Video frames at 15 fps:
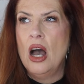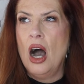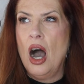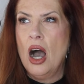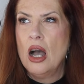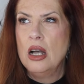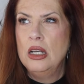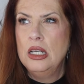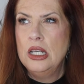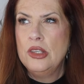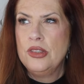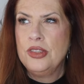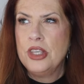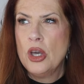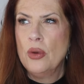uh,
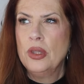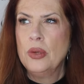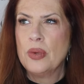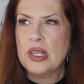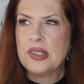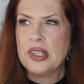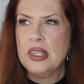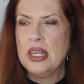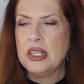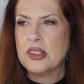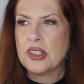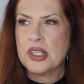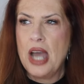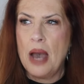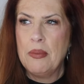it, the only reason that
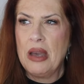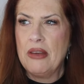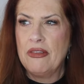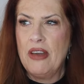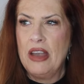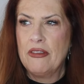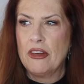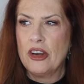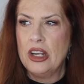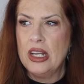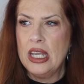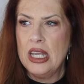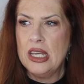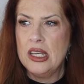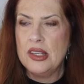it's not my
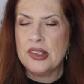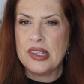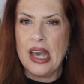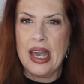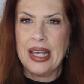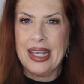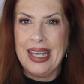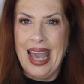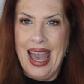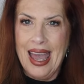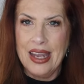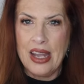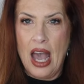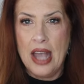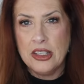favorite is,
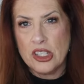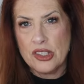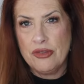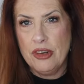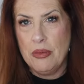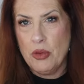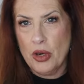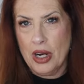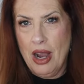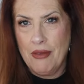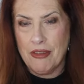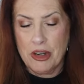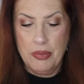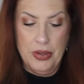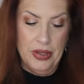again, I just feel more
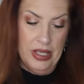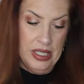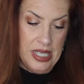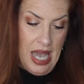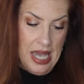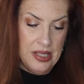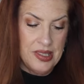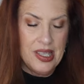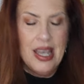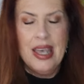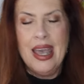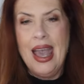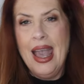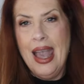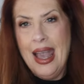comfortable in tights
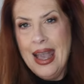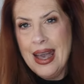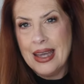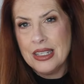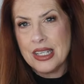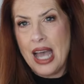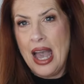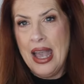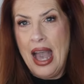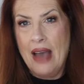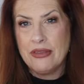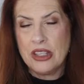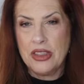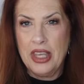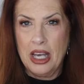and I
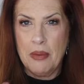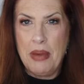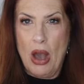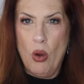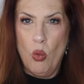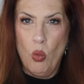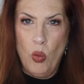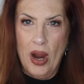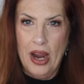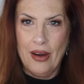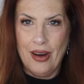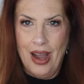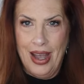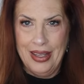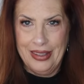have to think about
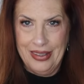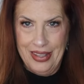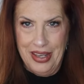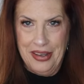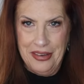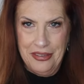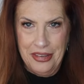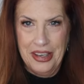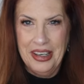where I live.